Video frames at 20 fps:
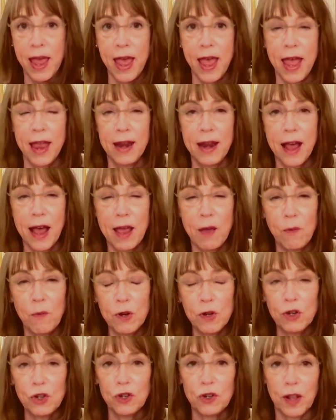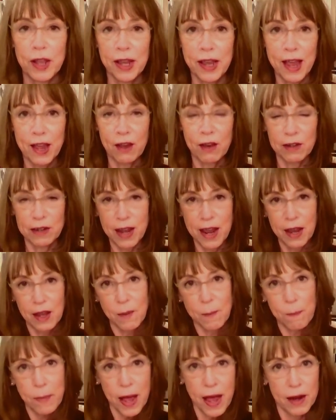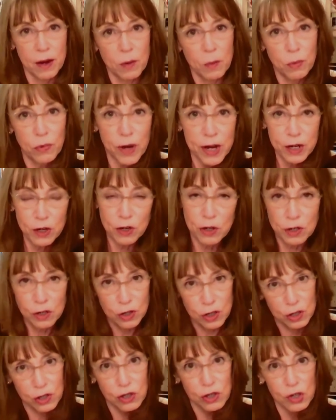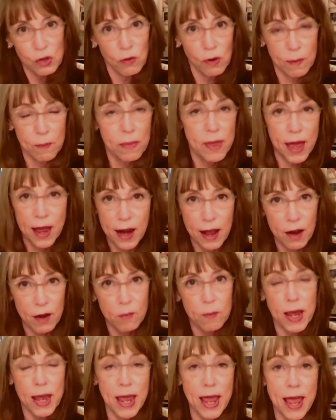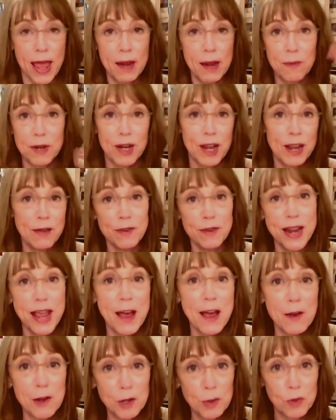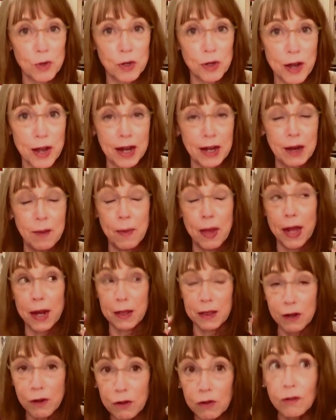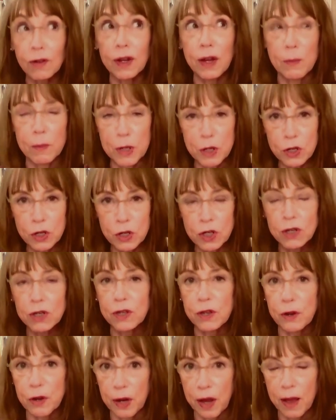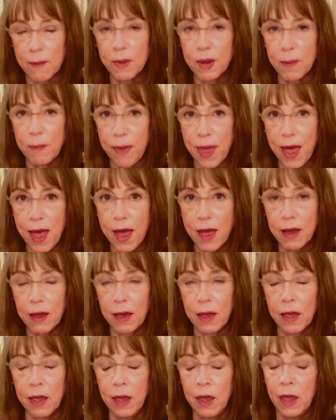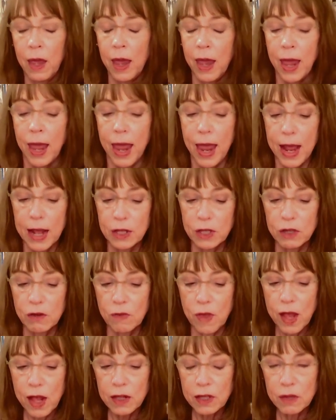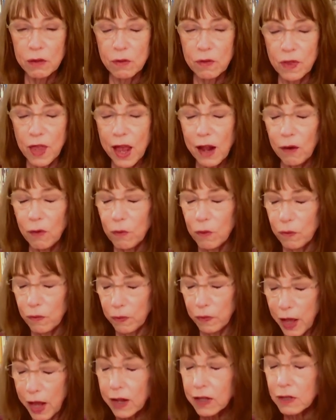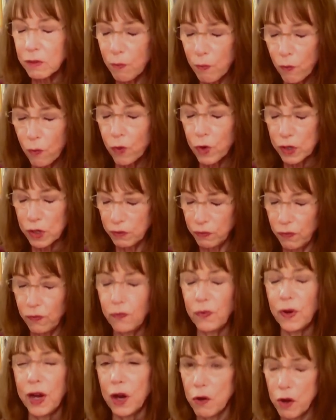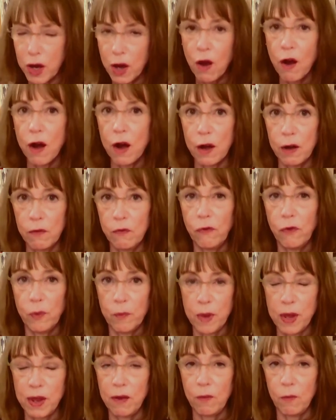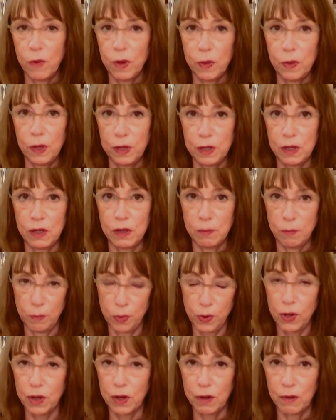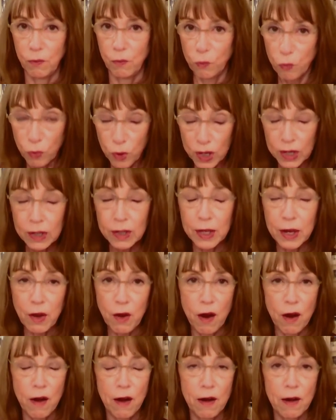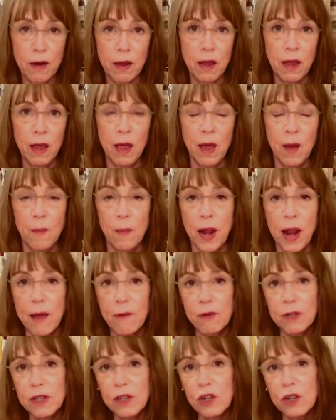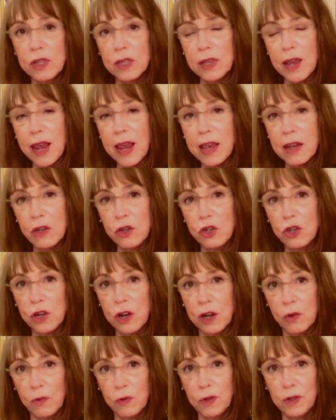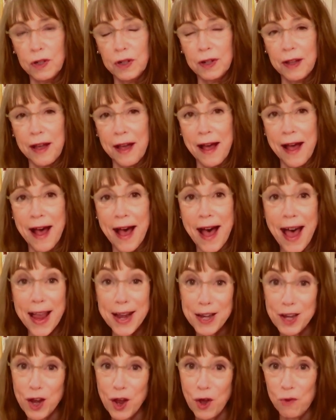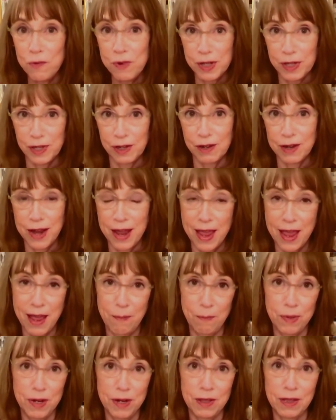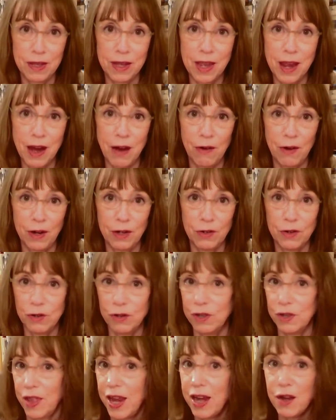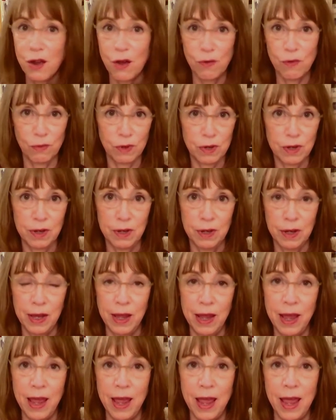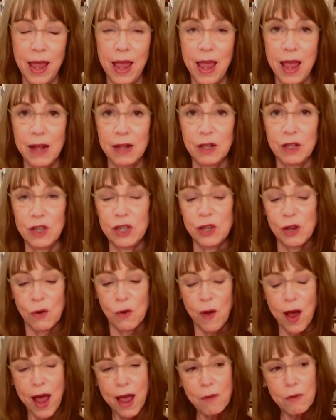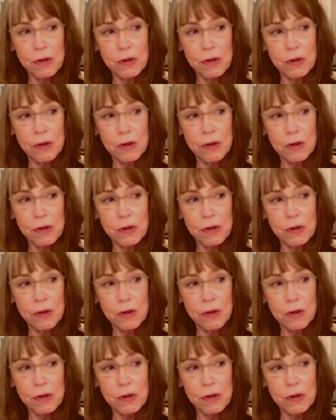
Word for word: and I wish like I could take a bottle brush and just scrub that out of my head. But even now, as we're talking about it, there are images that are coming back. And so that's, that, that was very hard for me with this book, really hard. But I would just say in general, I know what's going to happen to the characters. They don't. And so I